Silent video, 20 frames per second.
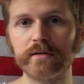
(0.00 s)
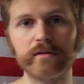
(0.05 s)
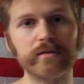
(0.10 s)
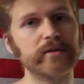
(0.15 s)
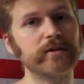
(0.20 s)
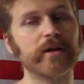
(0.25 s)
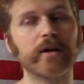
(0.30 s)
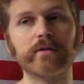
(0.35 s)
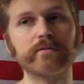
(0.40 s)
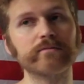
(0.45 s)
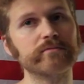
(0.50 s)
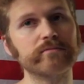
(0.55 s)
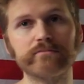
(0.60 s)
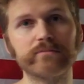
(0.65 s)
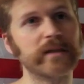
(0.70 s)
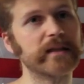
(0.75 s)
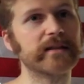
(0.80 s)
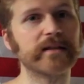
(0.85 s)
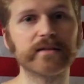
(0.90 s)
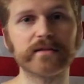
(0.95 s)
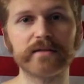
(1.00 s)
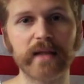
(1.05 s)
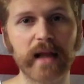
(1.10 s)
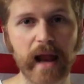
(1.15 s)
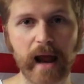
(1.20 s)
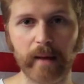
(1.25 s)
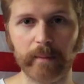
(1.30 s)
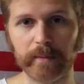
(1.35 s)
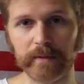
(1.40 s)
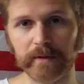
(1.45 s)
That doesn't
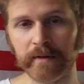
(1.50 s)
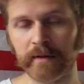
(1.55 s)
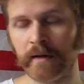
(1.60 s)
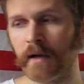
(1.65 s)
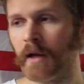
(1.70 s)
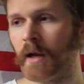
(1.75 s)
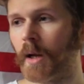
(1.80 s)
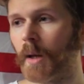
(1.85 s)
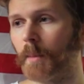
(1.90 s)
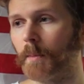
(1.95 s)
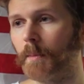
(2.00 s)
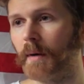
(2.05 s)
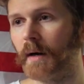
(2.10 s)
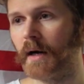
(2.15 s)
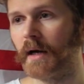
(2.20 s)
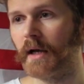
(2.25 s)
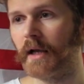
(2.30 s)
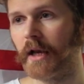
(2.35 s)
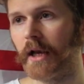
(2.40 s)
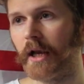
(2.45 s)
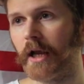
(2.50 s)
happen. But